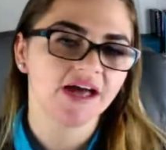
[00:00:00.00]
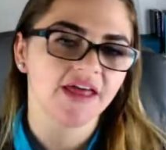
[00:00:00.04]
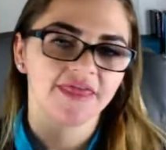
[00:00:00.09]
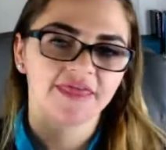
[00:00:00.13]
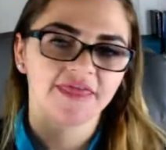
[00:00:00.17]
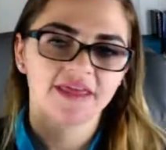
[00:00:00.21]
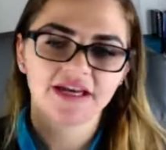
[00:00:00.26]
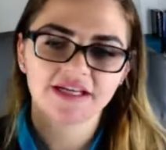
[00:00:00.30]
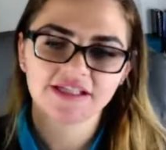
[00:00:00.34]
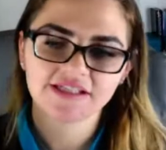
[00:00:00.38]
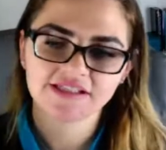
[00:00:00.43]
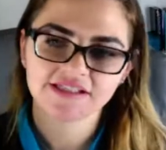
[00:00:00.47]

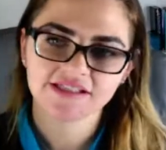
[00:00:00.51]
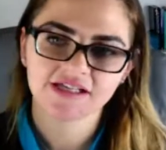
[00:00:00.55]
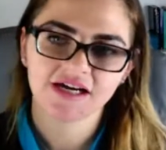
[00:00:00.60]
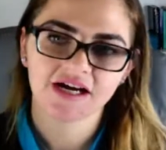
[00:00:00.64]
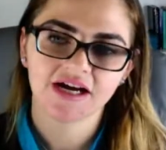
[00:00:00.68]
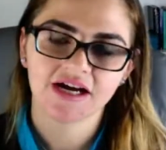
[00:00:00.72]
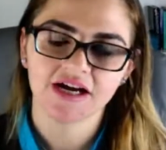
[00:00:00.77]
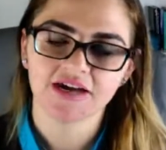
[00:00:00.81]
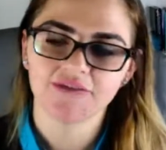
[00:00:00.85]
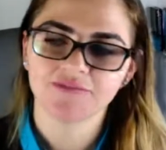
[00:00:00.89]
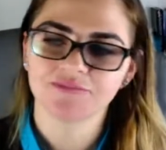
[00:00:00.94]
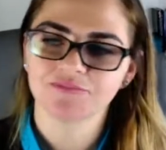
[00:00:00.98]
That is
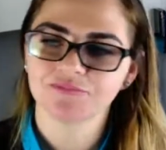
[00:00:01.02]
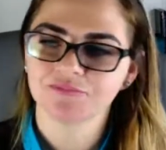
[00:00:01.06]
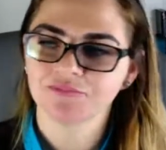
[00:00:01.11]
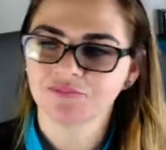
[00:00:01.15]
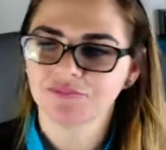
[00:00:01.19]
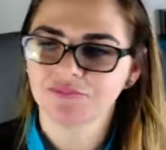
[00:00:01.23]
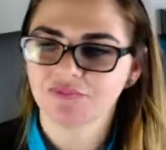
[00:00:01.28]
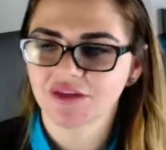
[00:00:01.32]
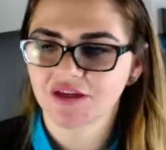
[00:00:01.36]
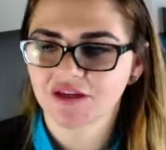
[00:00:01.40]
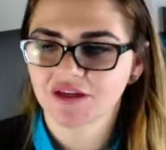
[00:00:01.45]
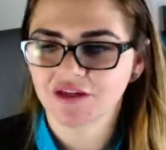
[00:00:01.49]
not
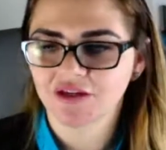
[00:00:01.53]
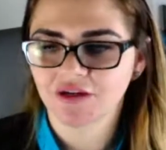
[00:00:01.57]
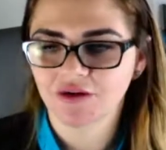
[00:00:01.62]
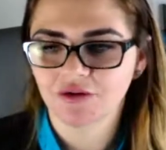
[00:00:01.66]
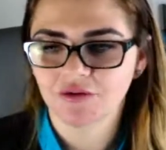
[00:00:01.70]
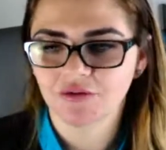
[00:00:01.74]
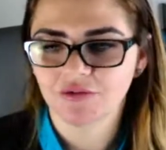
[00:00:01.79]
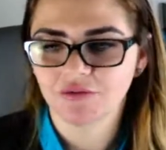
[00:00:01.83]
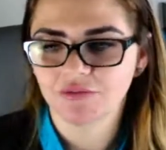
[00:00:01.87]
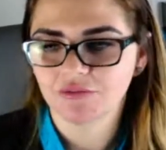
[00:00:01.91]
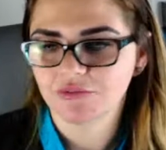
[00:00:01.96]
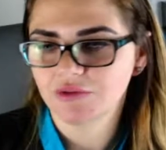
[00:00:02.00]
you
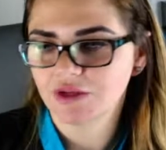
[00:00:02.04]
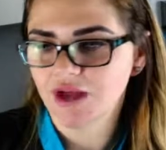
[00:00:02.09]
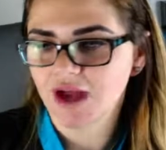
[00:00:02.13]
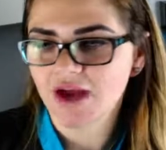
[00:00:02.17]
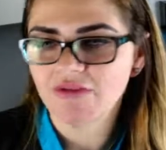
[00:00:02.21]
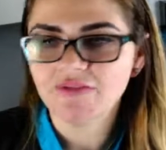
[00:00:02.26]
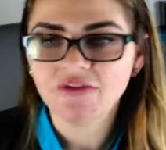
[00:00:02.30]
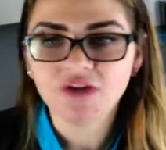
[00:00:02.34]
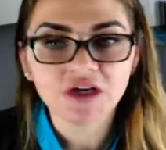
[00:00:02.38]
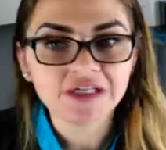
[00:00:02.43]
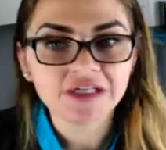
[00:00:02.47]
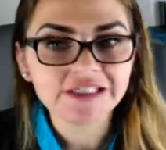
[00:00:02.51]
know, you
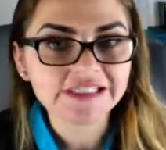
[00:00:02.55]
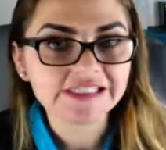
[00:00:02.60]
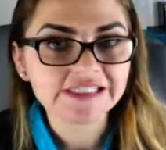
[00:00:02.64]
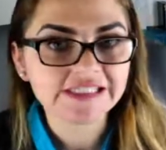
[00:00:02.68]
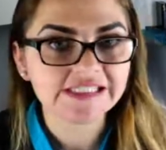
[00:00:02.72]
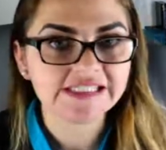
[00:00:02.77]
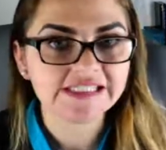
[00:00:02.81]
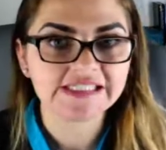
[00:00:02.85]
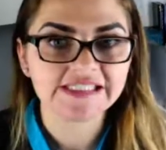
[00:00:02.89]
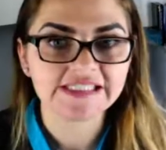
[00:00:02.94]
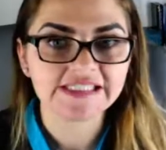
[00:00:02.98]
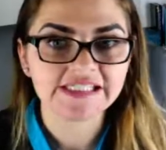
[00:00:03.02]
haven't gone to
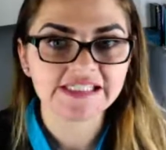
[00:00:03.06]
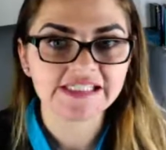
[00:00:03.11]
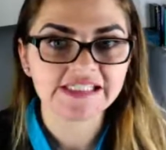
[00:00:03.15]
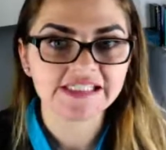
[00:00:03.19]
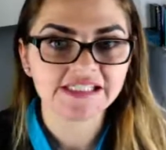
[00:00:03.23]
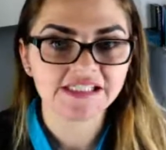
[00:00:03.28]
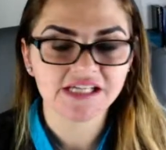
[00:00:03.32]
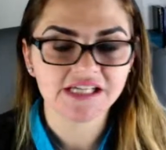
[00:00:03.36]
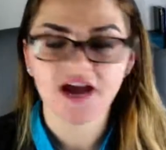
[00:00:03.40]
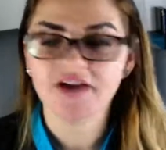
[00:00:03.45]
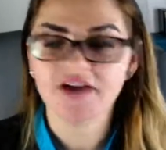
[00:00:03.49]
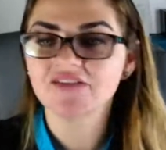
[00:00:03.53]
Disney,
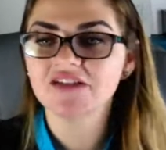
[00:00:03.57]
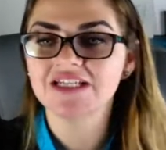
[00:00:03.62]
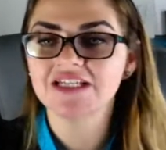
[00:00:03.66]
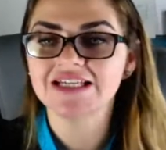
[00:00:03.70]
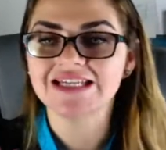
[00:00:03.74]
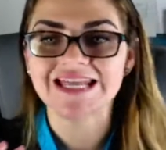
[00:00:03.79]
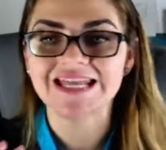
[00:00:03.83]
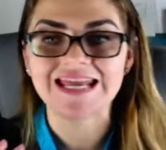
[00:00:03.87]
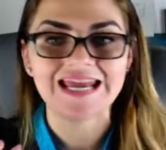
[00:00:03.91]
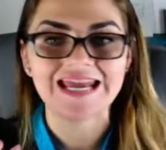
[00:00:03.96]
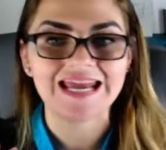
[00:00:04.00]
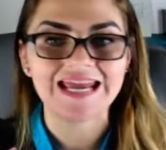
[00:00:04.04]
you haven't
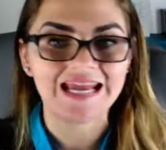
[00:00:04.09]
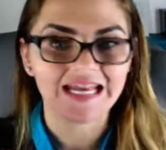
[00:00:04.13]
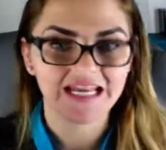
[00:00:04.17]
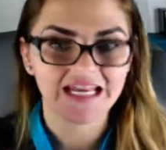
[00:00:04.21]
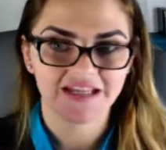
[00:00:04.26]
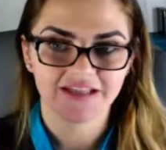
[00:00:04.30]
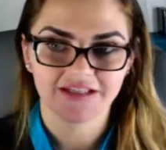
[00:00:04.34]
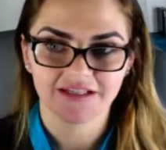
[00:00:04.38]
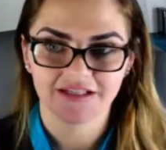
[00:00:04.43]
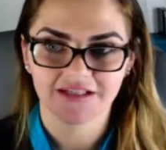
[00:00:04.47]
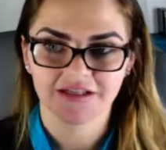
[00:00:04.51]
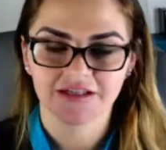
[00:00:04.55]
done
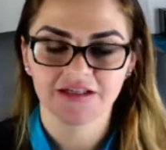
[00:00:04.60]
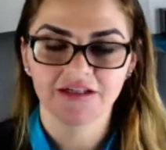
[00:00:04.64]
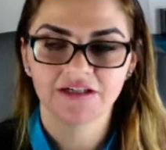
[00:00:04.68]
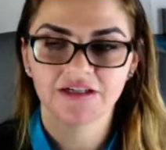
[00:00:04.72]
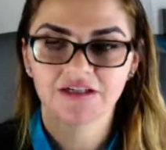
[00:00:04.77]
anything.